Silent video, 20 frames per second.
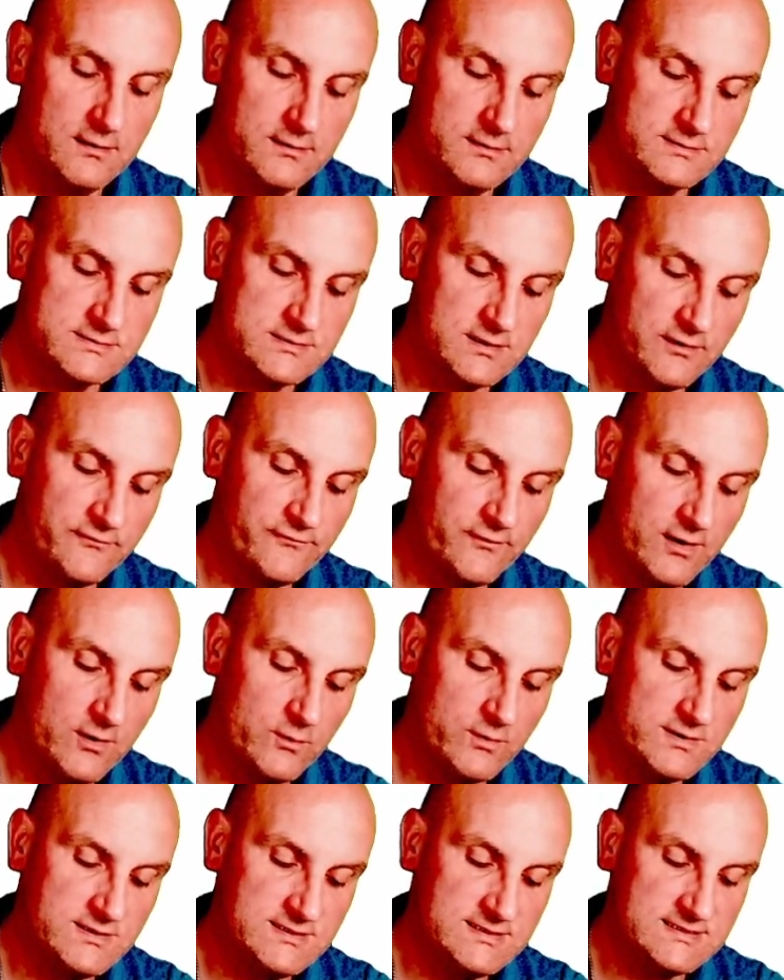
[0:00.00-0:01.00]
So if I
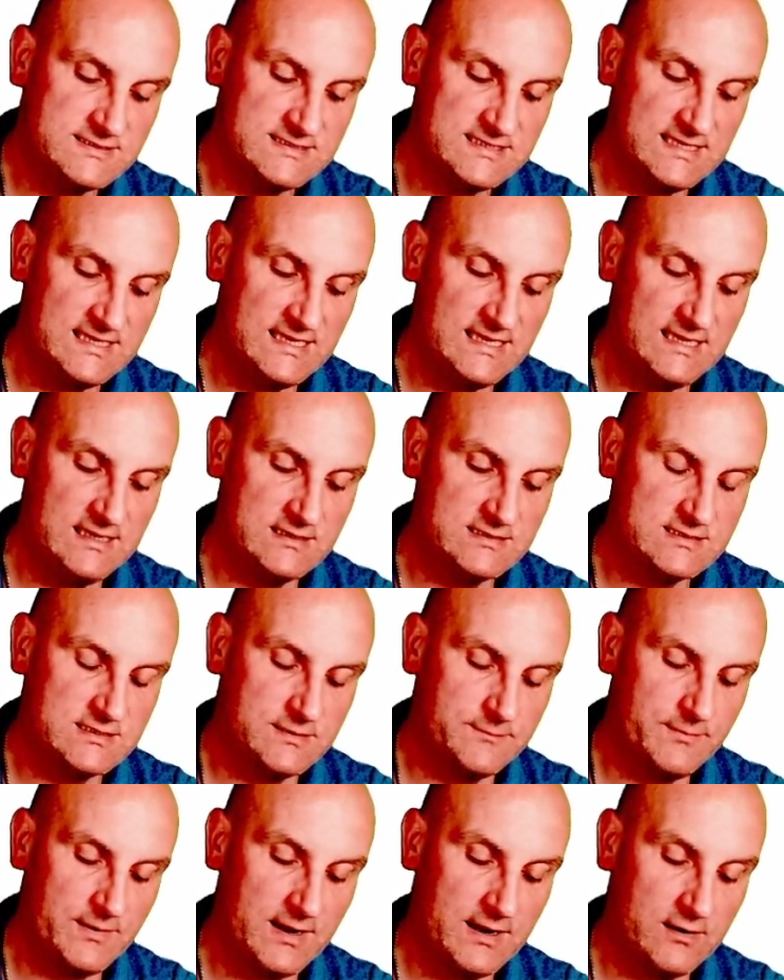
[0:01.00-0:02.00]
wanted T to the
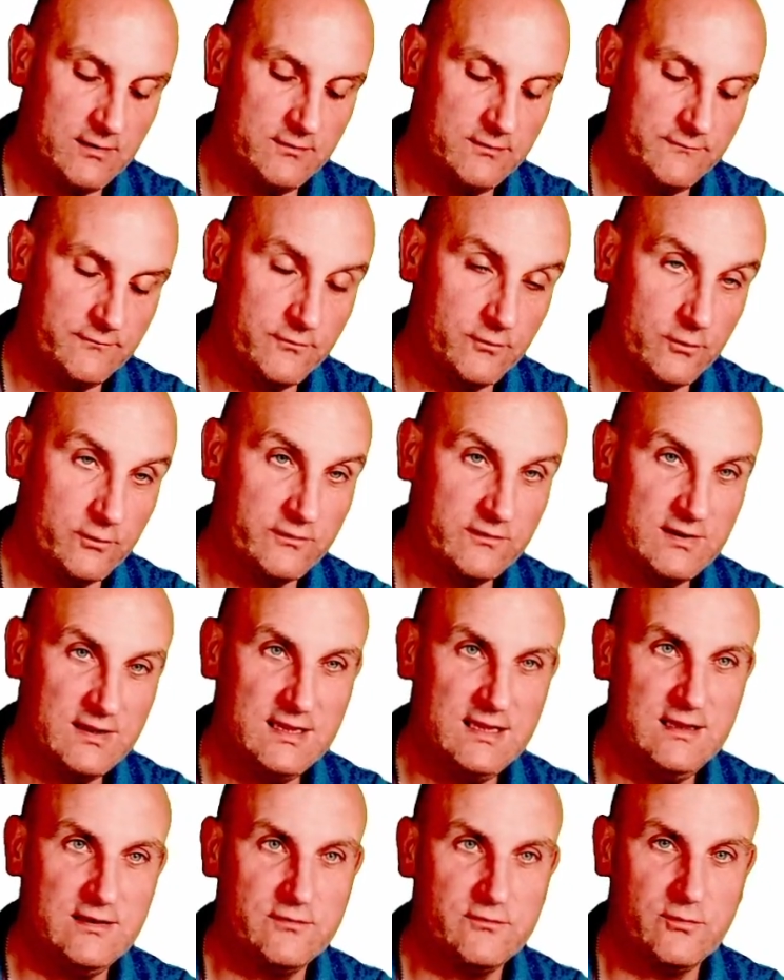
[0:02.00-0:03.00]
power of, or
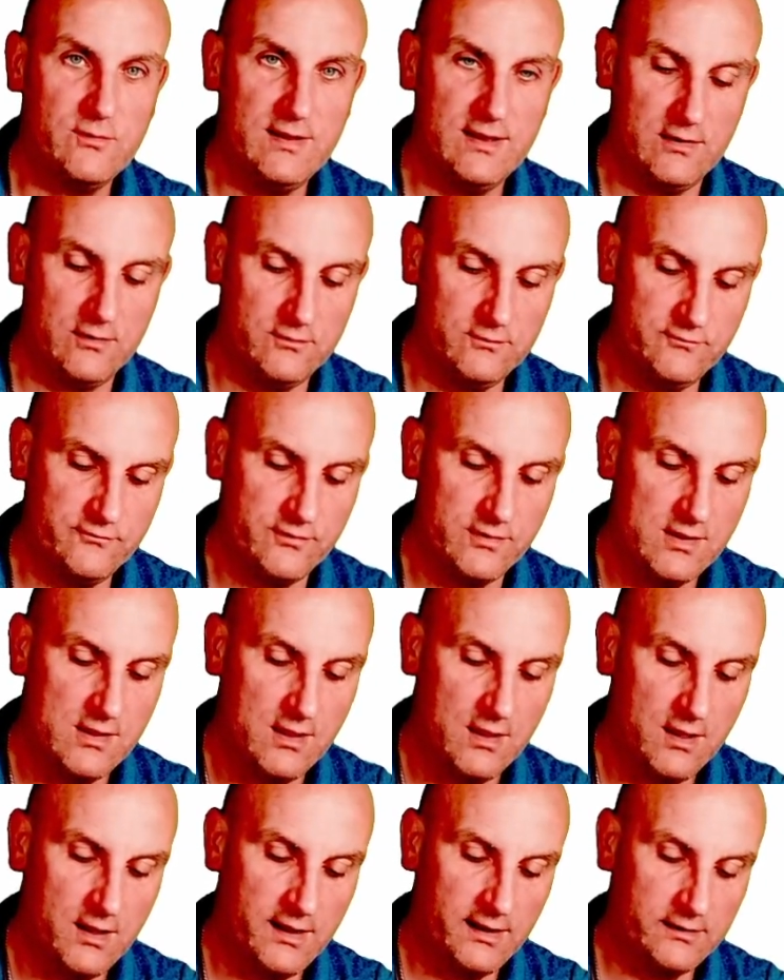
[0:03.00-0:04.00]
T12,
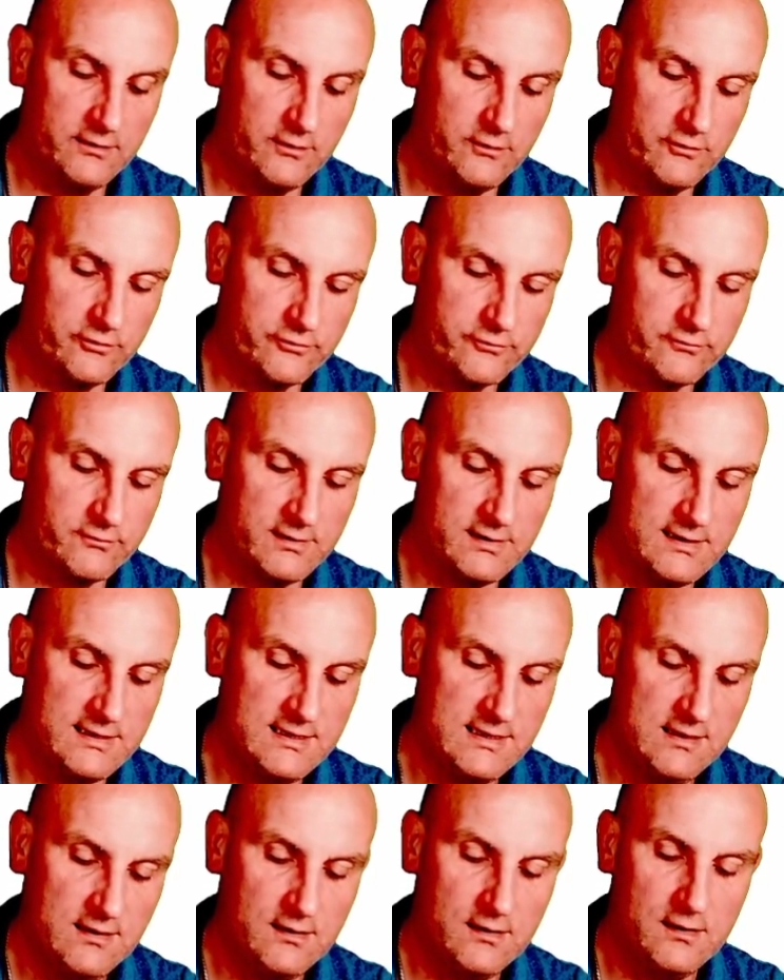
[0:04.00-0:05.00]
I'm going to do
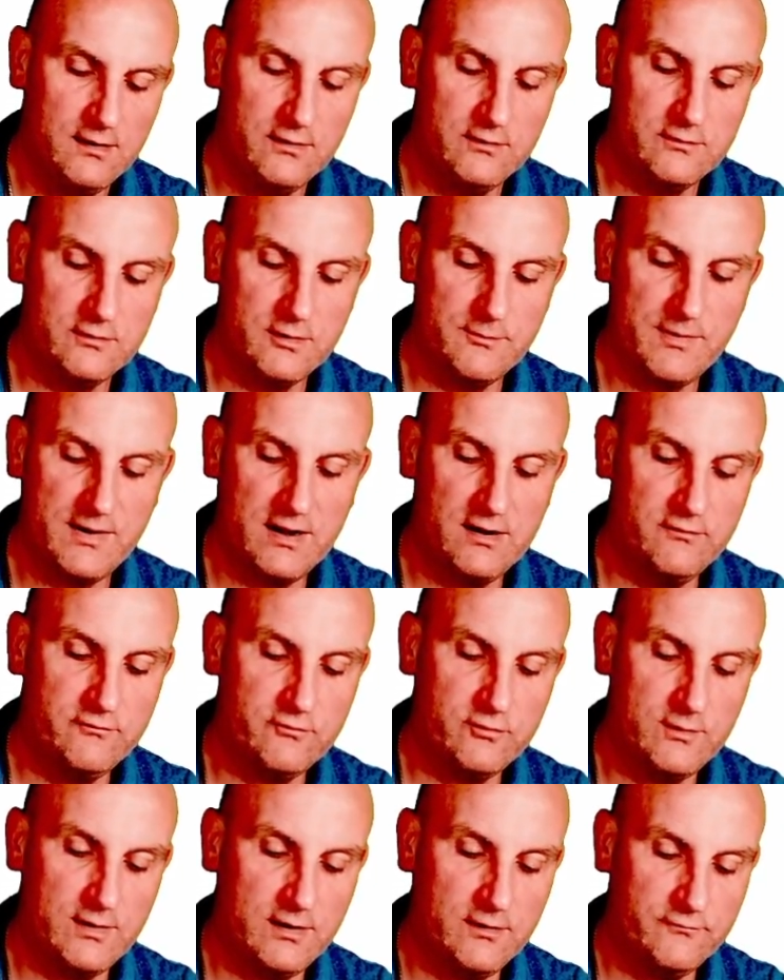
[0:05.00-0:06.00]
3 to the power of
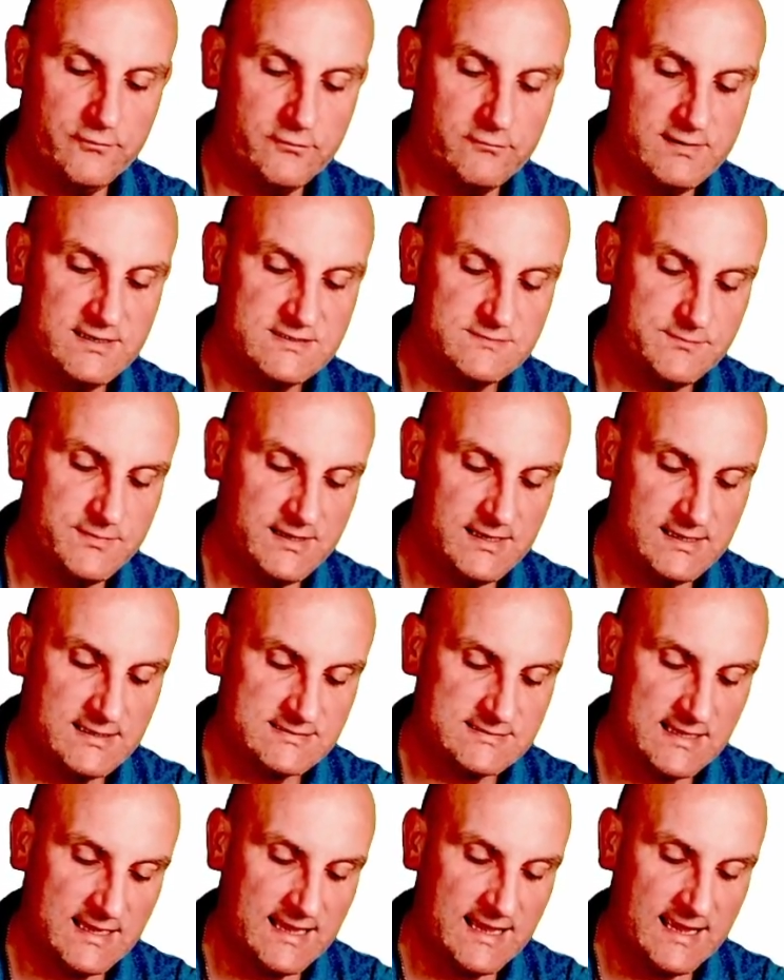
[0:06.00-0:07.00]
12. The reason being is that